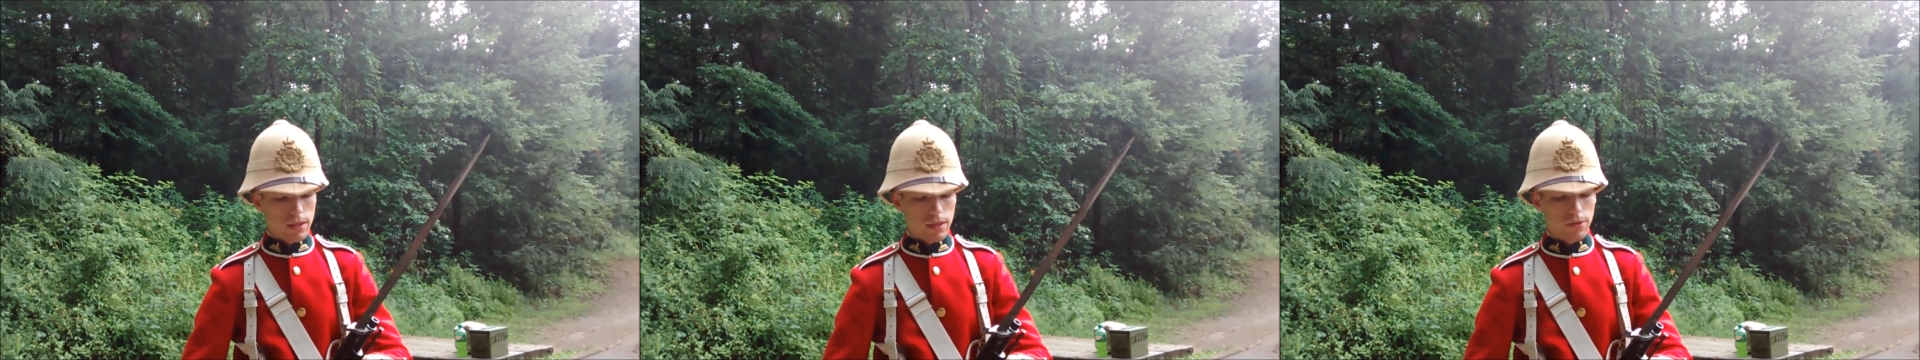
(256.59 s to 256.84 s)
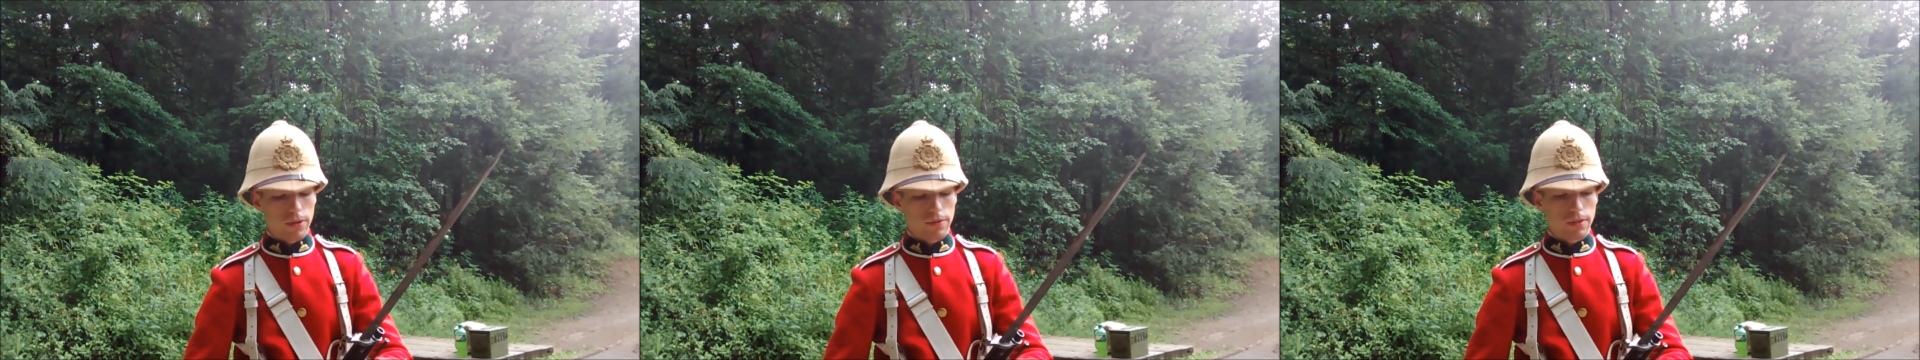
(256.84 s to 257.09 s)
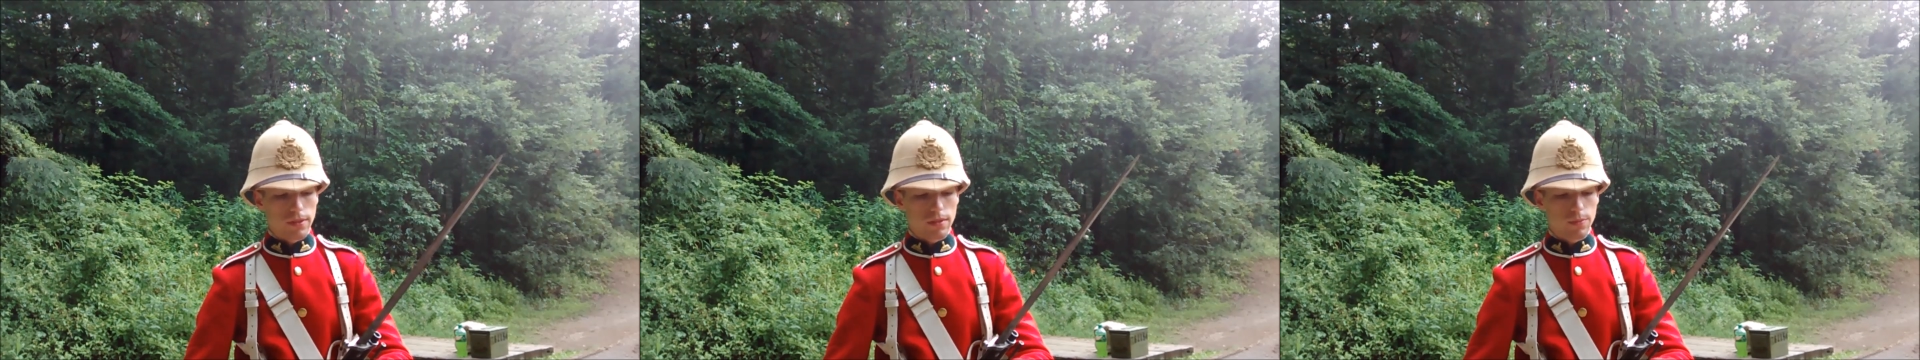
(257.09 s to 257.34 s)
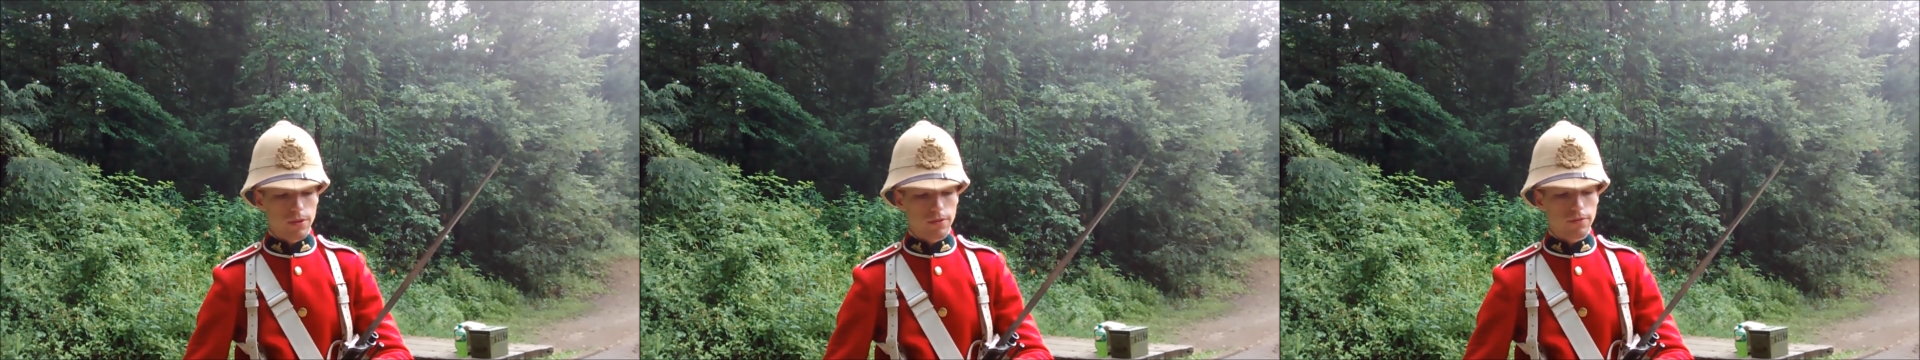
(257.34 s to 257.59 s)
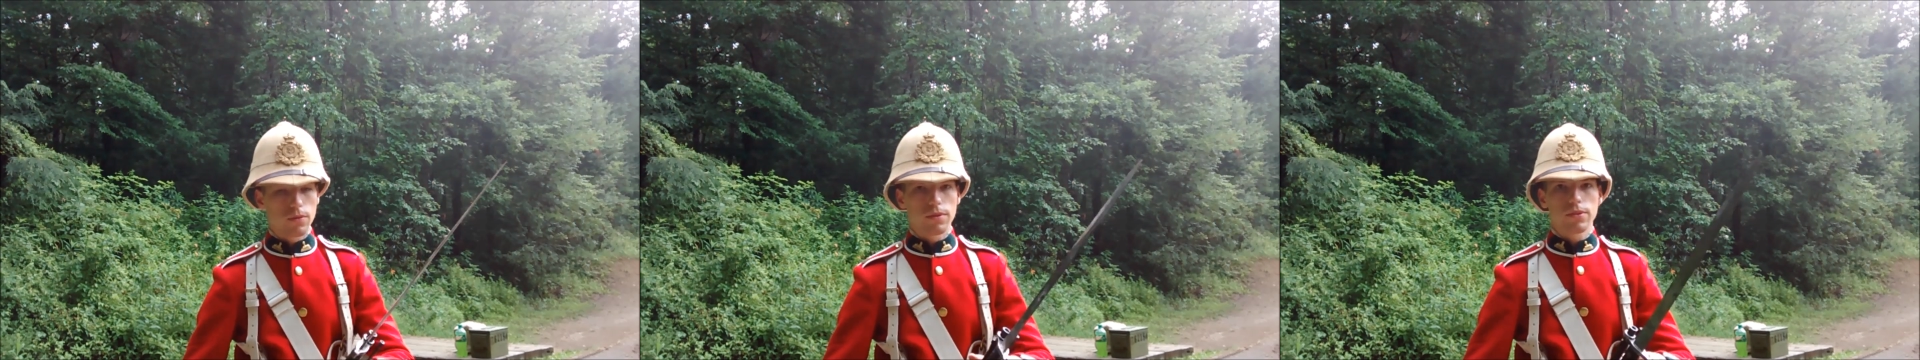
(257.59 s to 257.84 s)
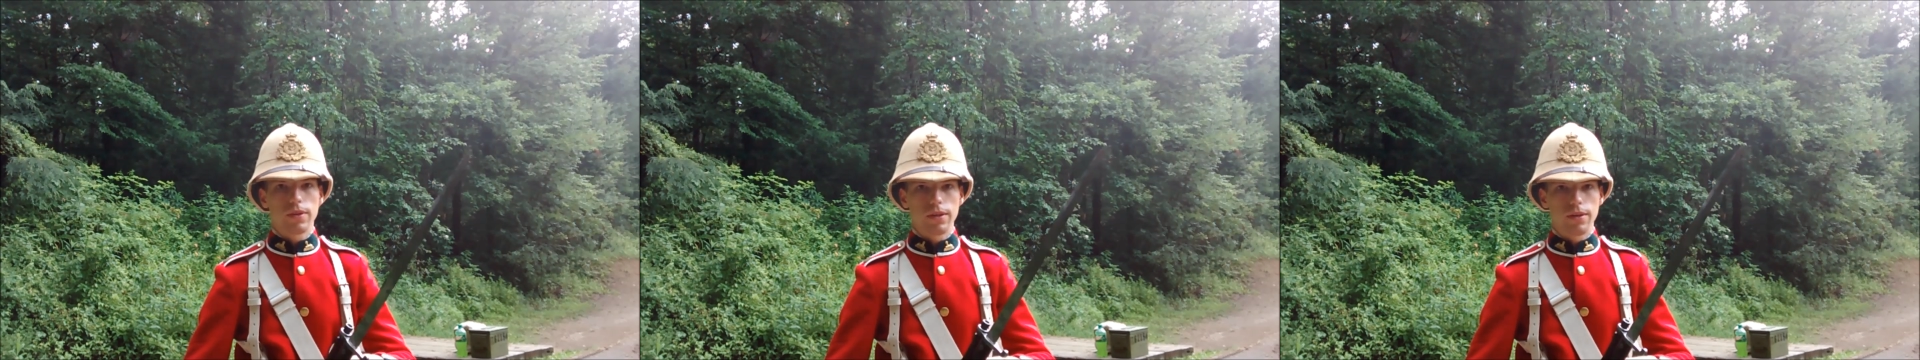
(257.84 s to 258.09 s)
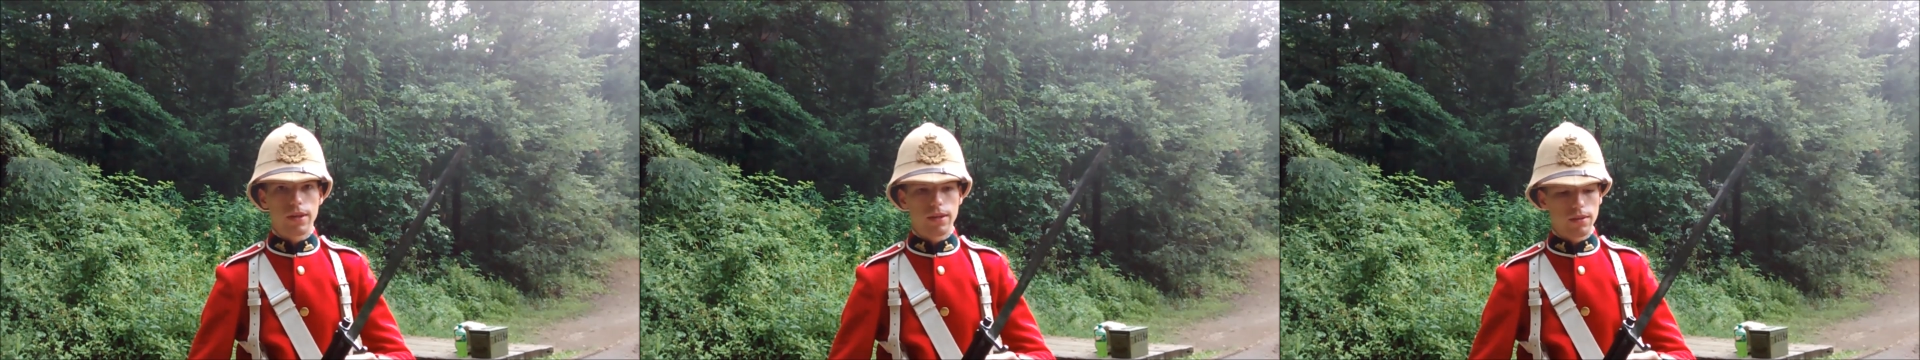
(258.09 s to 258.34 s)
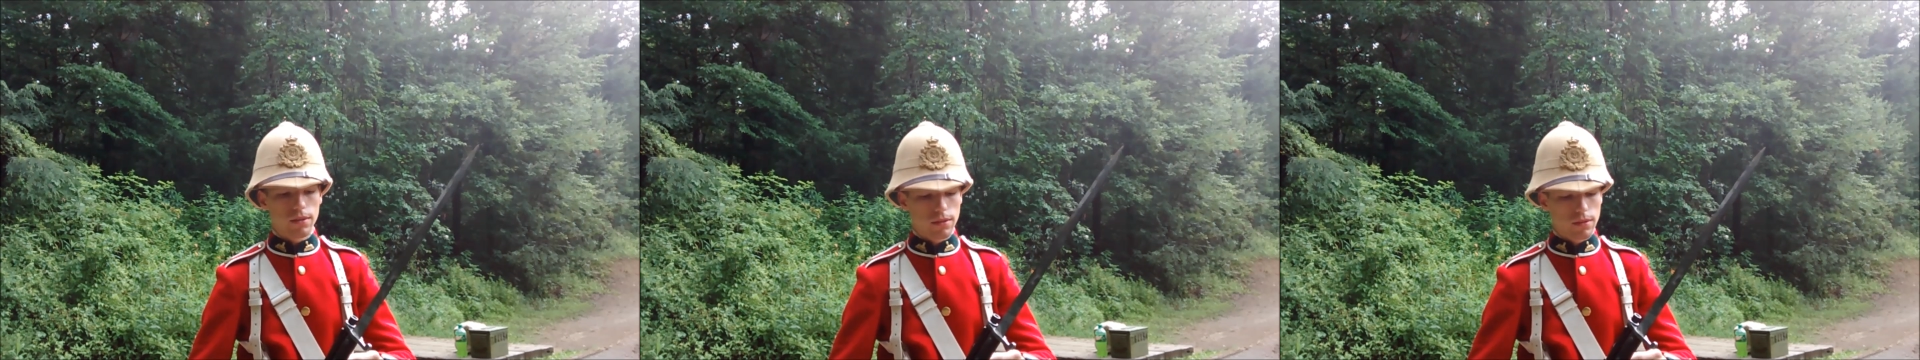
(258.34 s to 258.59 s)
However, this is a Mark IV, so
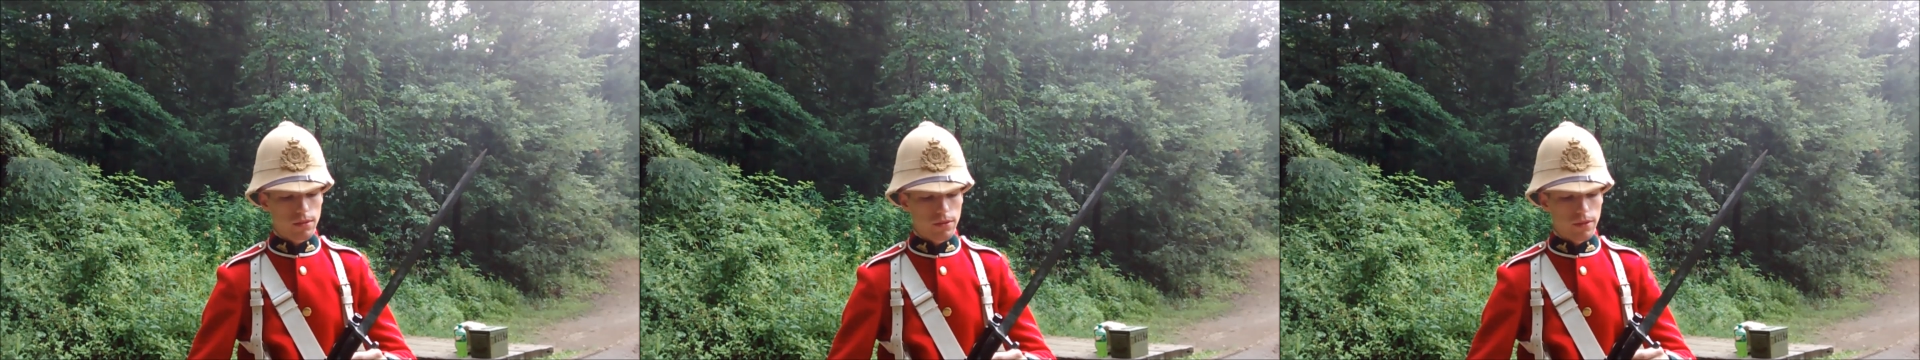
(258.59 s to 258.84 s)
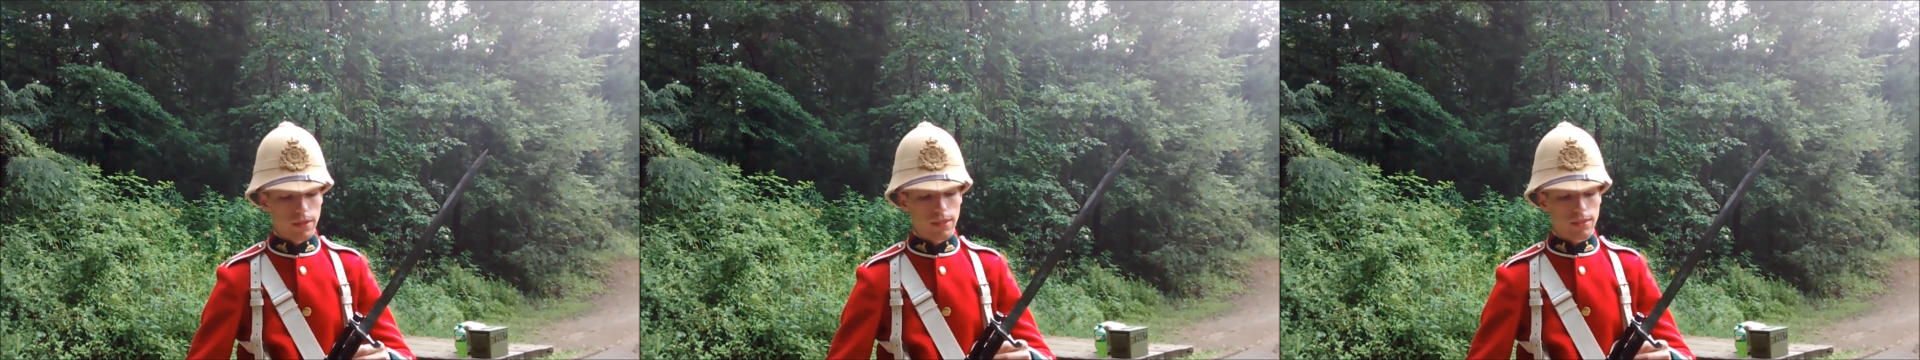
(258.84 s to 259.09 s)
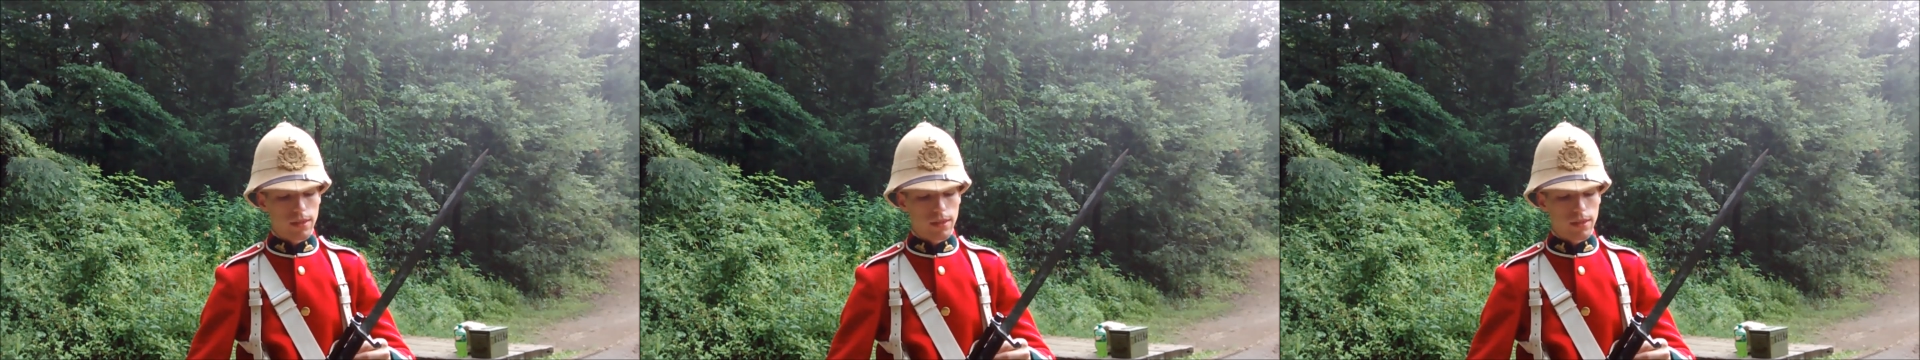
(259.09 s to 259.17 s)
it does